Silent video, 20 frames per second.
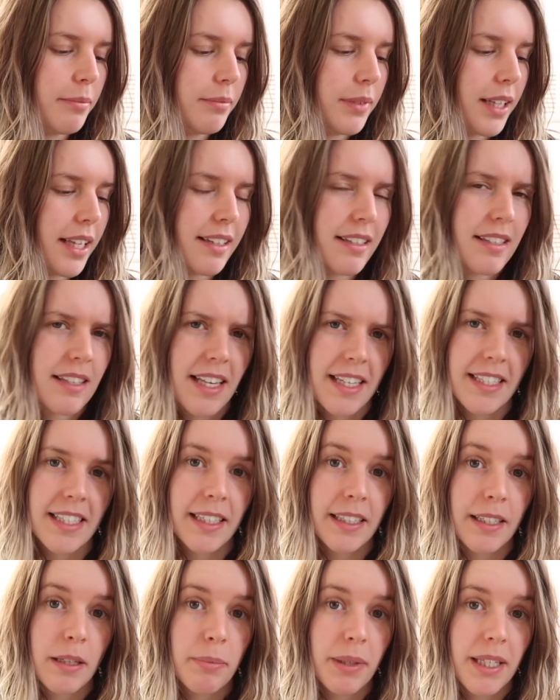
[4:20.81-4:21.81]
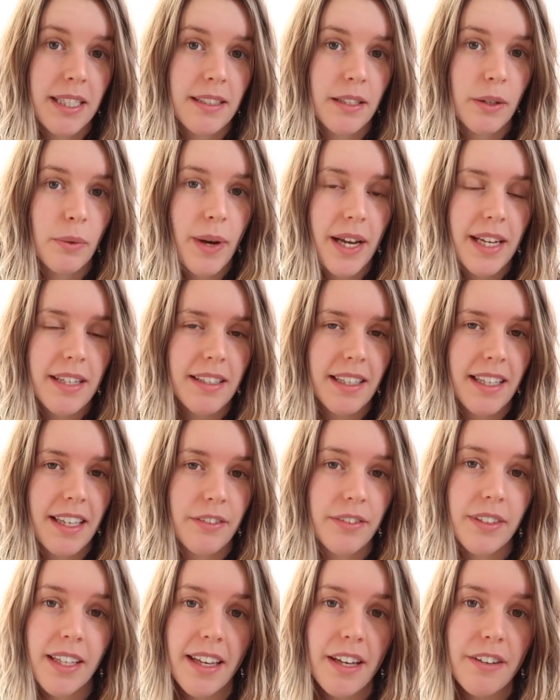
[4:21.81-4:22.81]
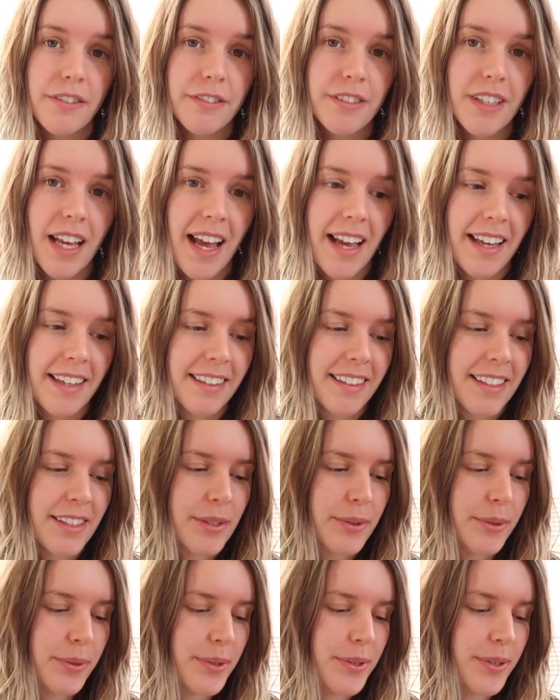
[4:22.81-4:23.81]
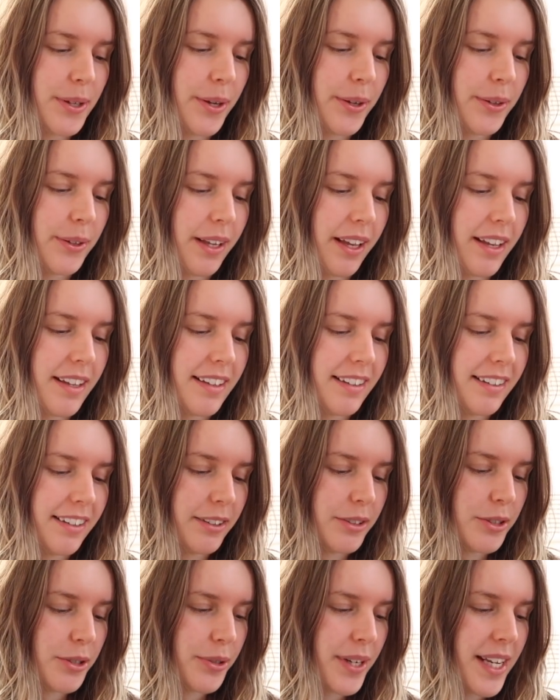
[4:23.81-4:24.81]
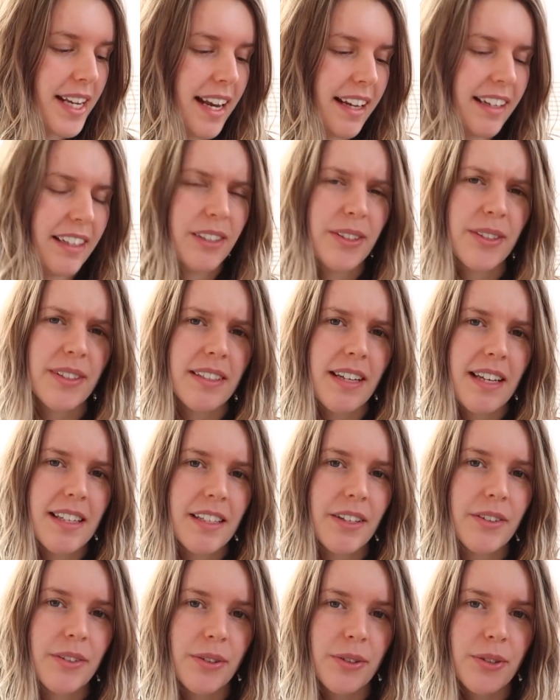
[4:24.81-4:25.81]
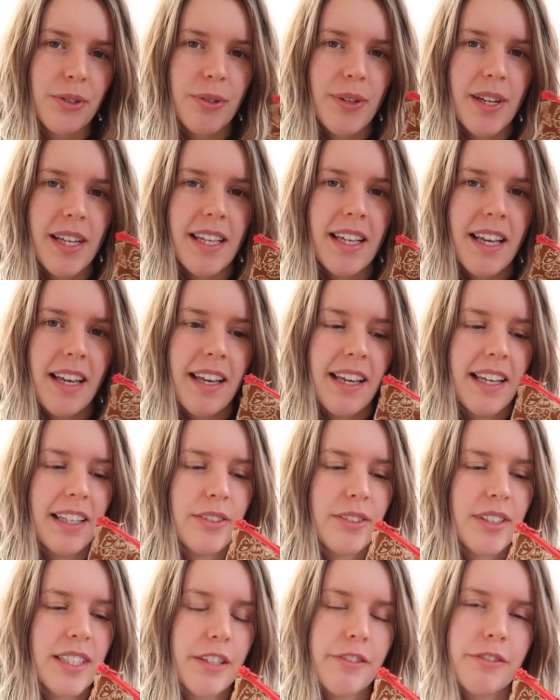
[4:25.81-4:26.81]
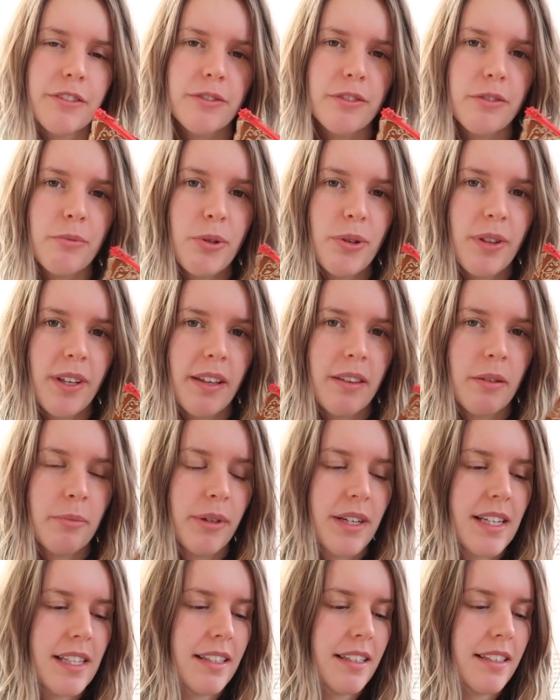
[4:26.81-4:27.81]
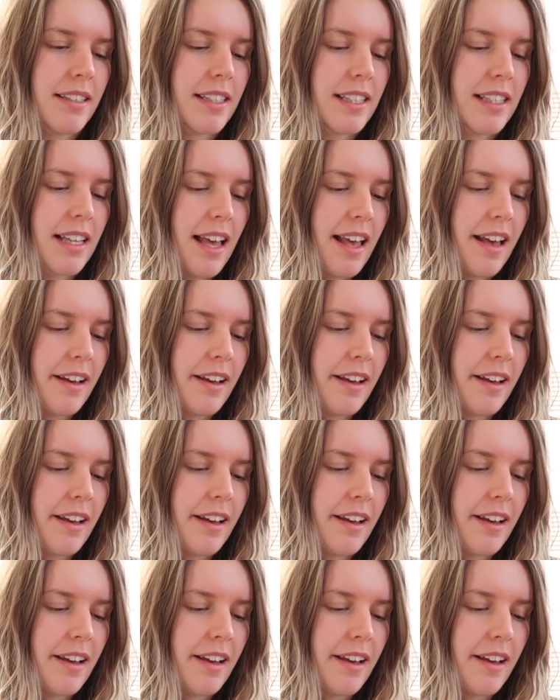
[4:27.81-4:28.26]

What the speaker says: like aesthetically pleasing way to give a gift, and it's also like a little treat, and it looks nice under the tree, it looks different from all the other presents,